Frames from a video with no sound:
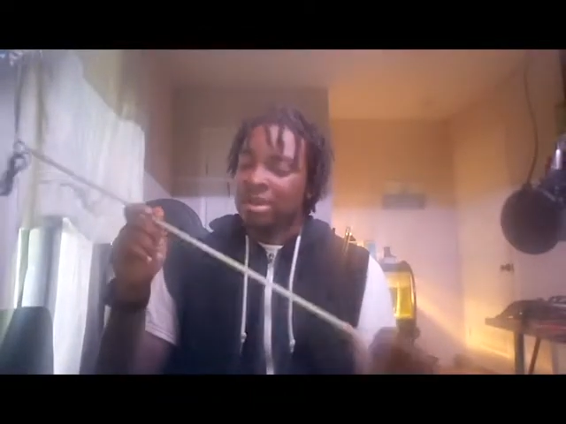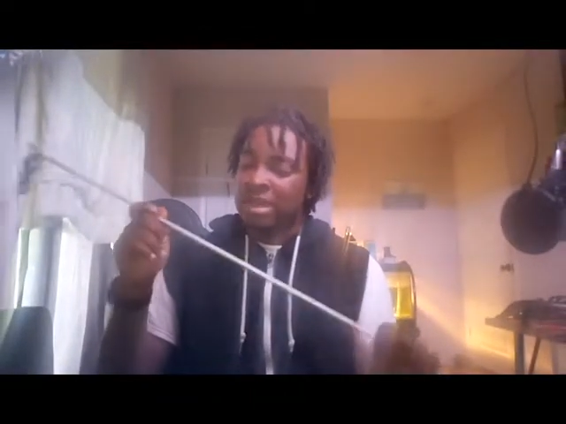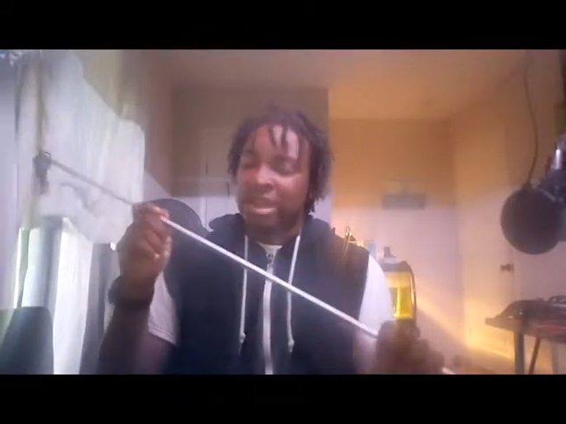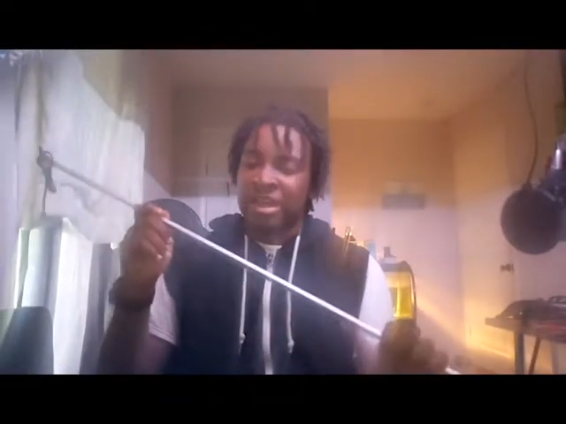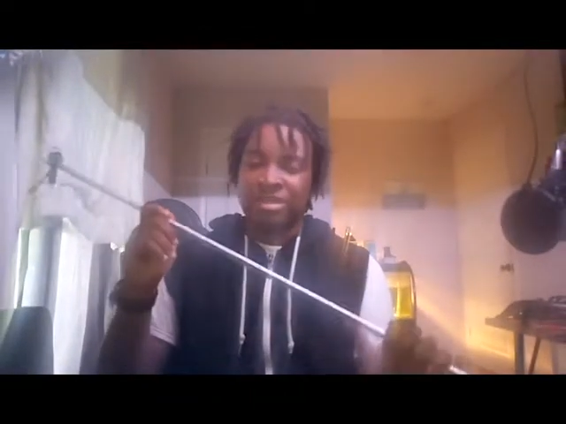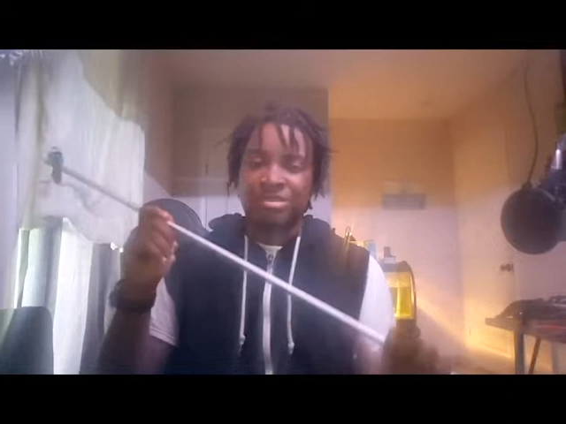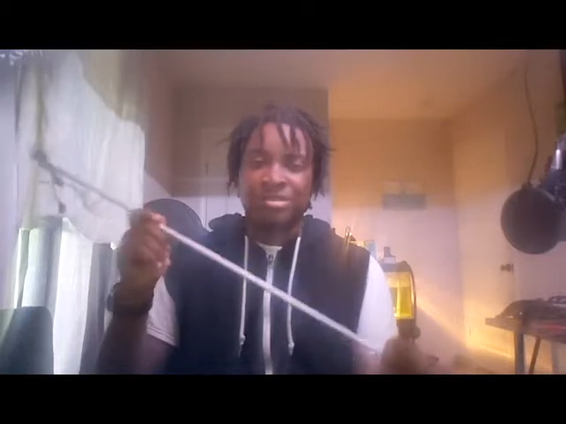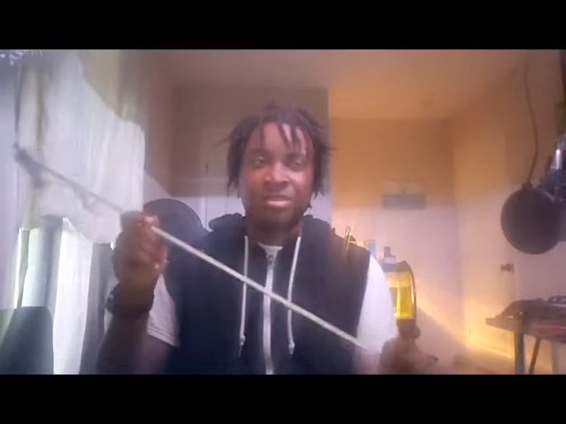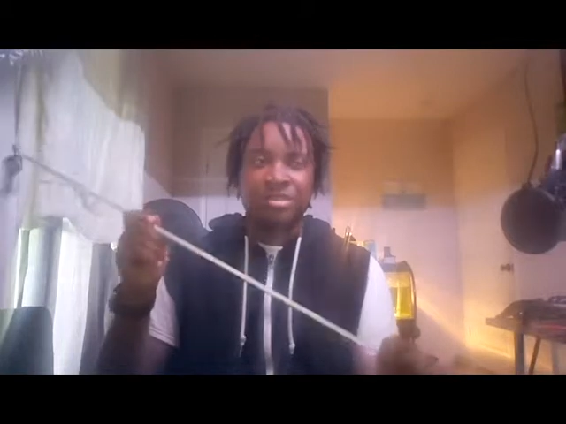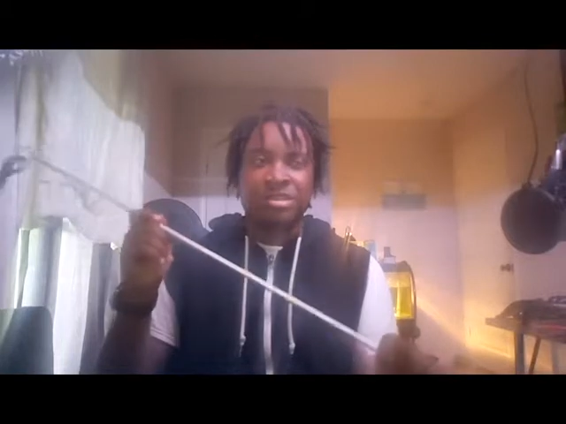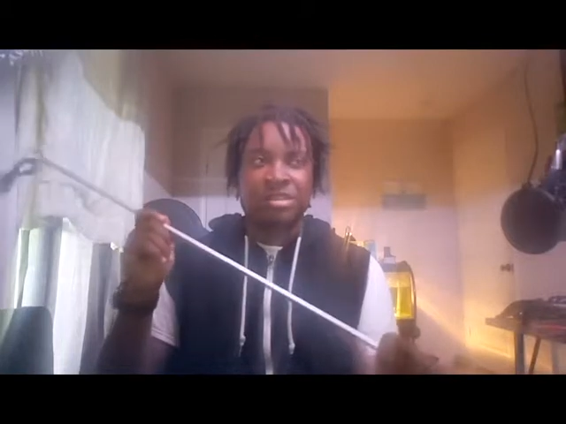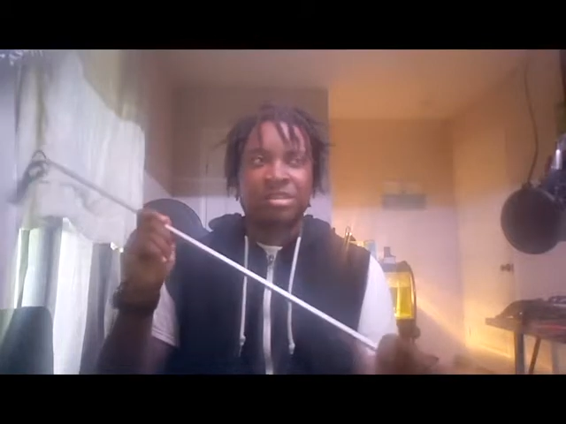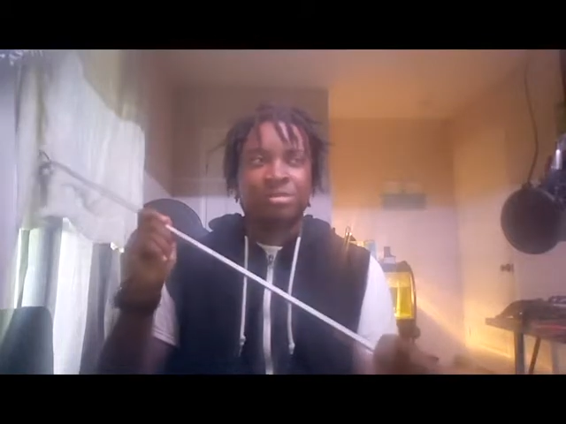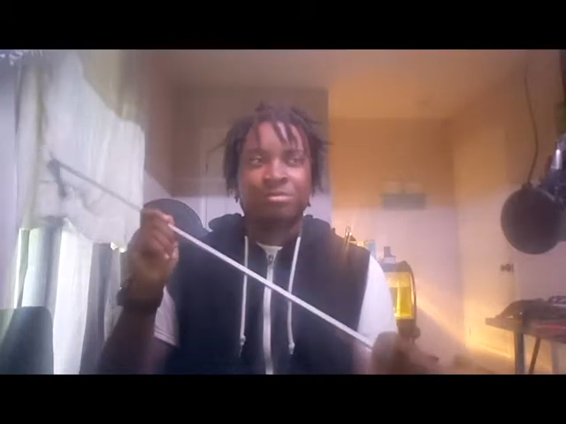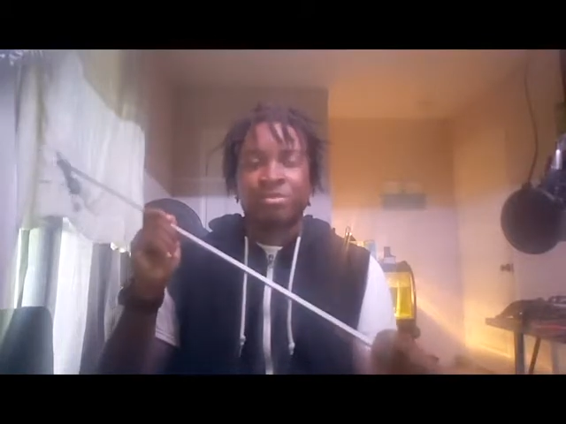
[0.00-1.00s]
actually
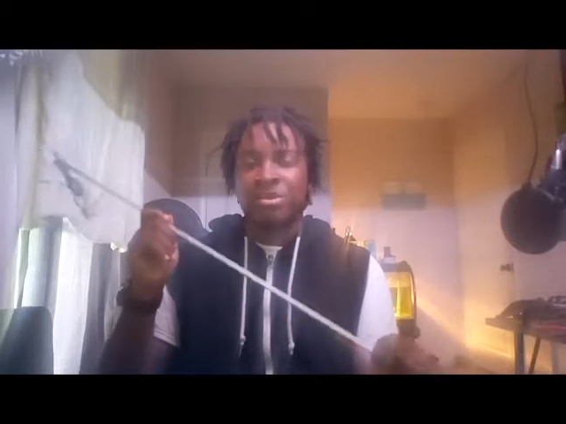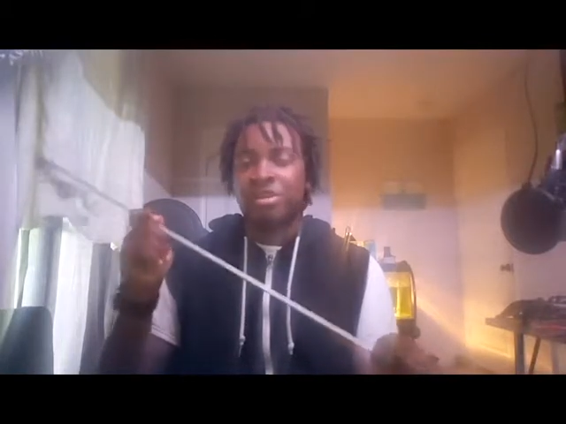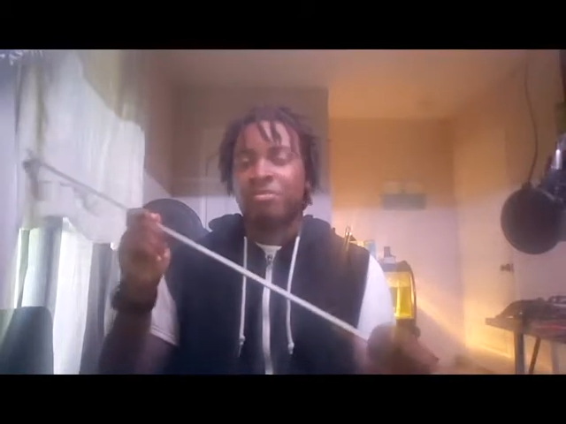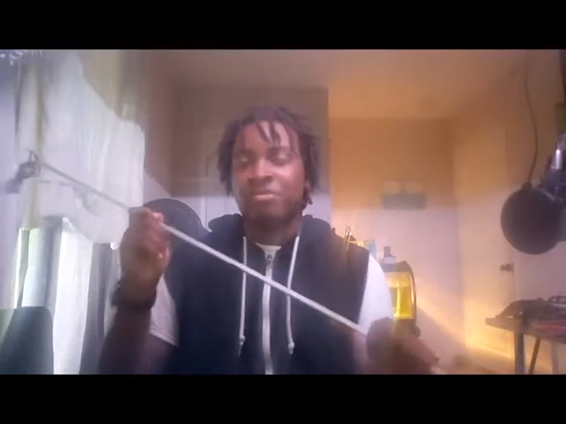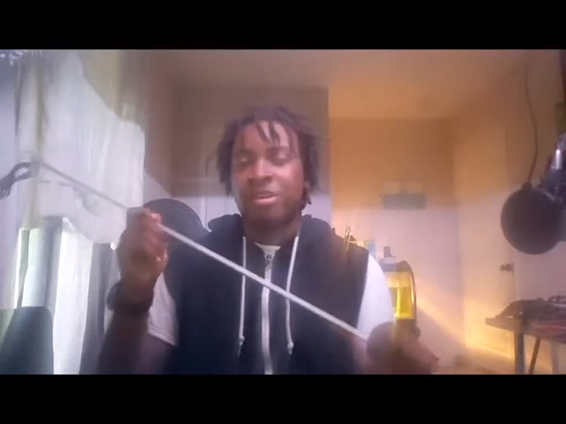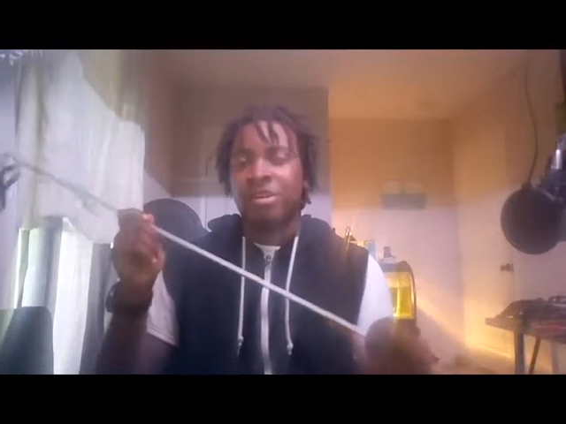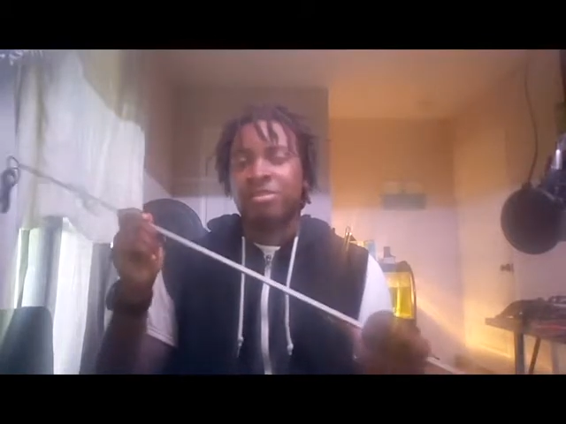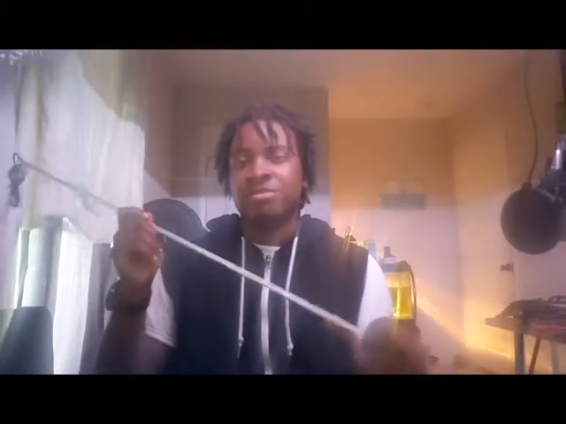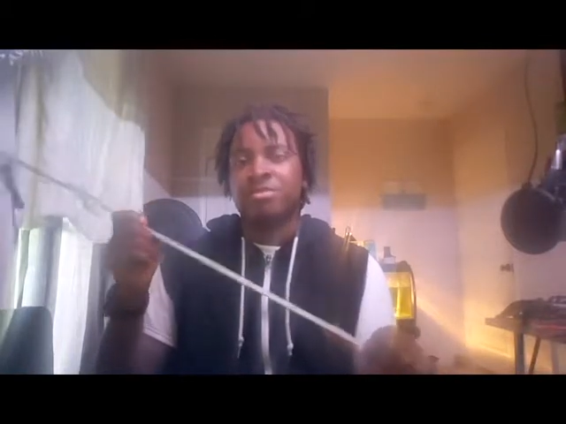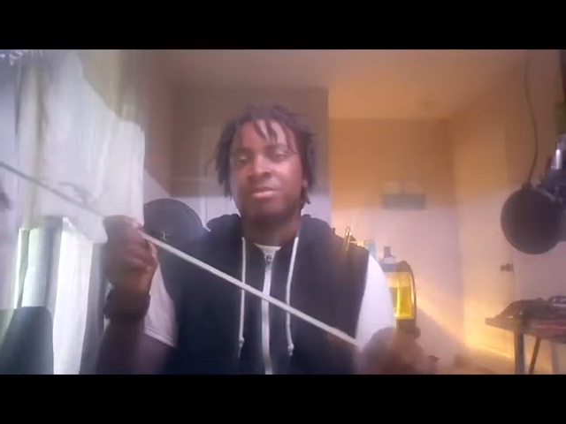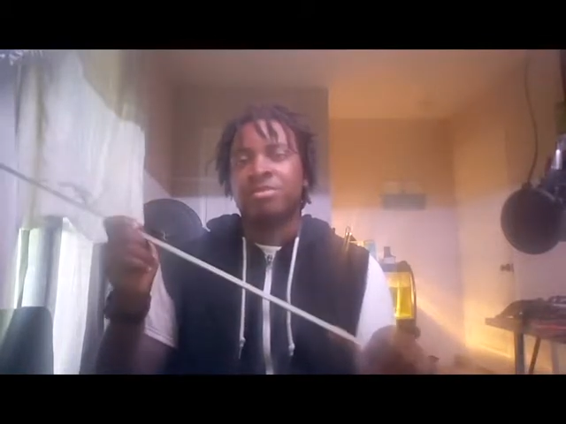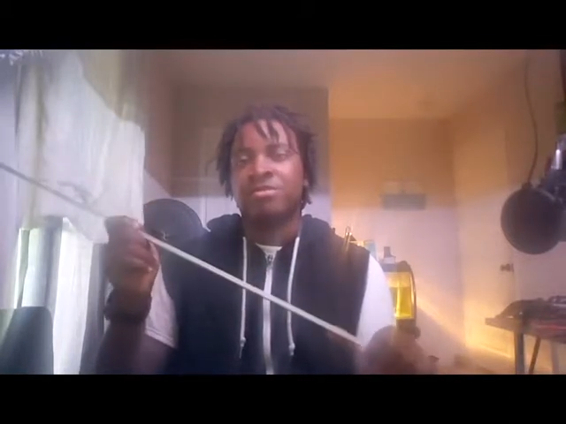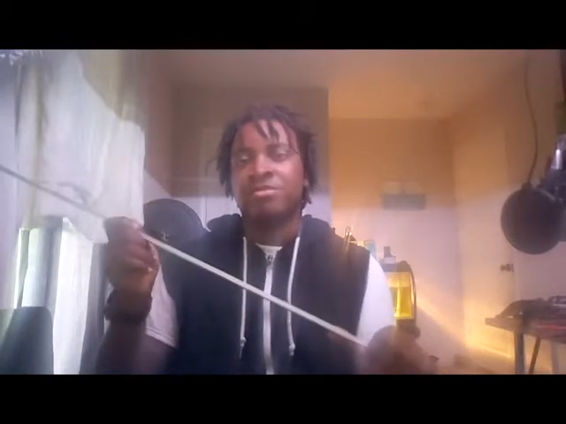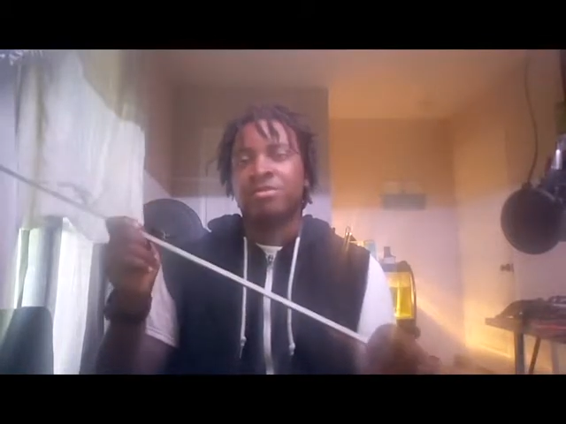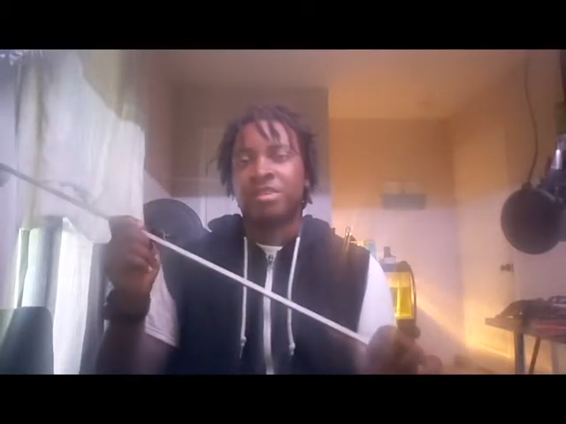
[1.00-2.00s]
like pretty waterproof.